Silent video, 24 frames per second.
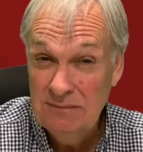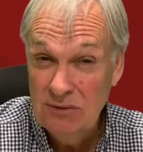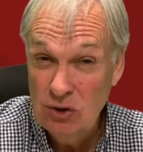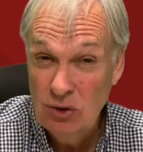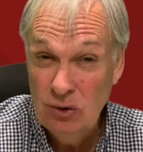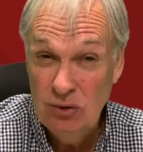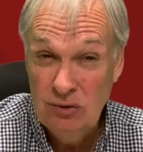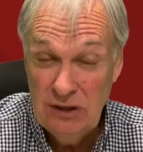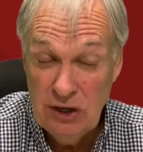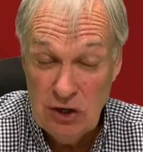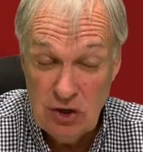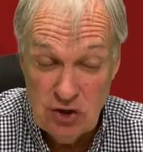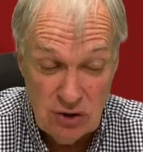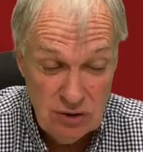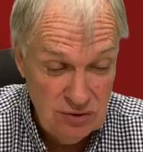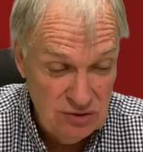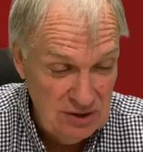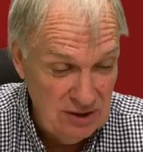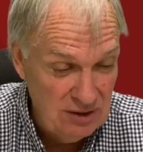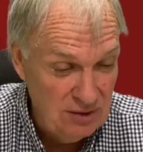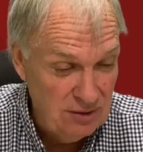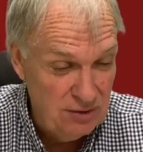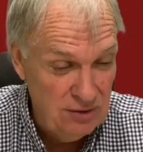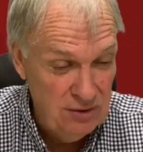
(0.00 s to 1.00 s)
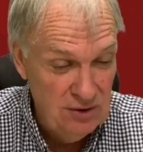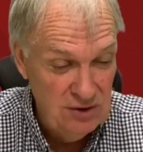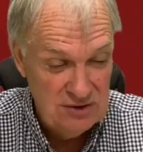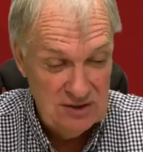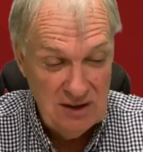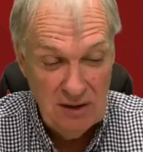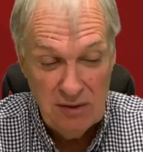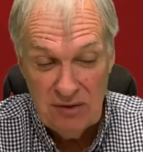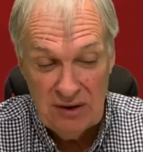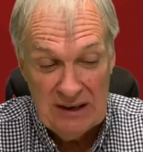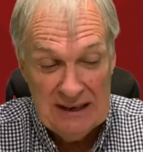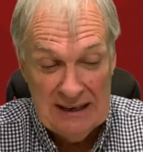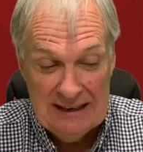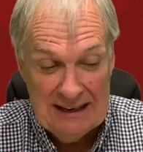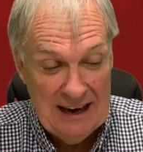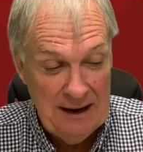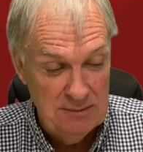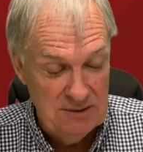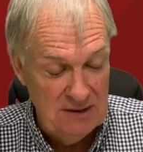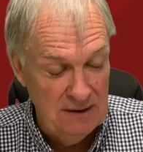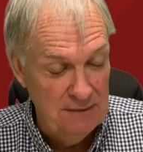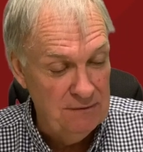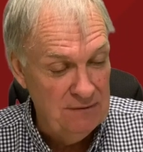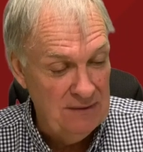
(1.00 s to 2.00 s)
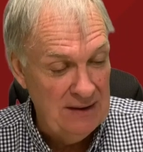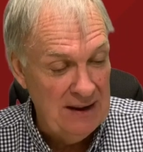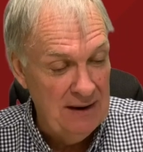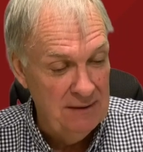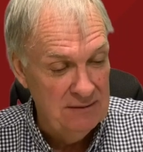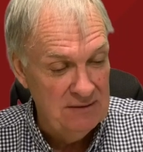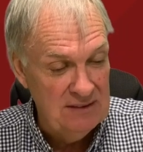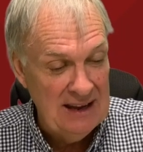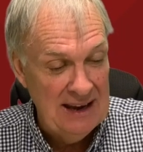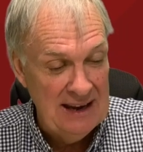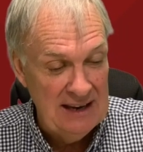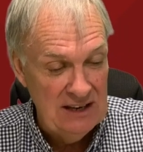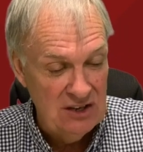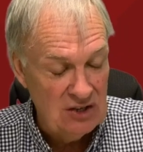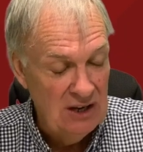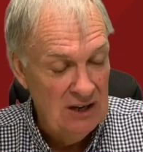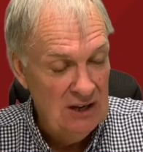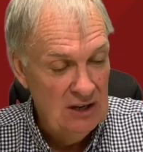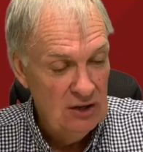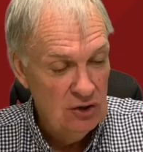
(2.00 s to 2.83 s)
Sunday, Tuesday, and Thursday, three games in 5 days.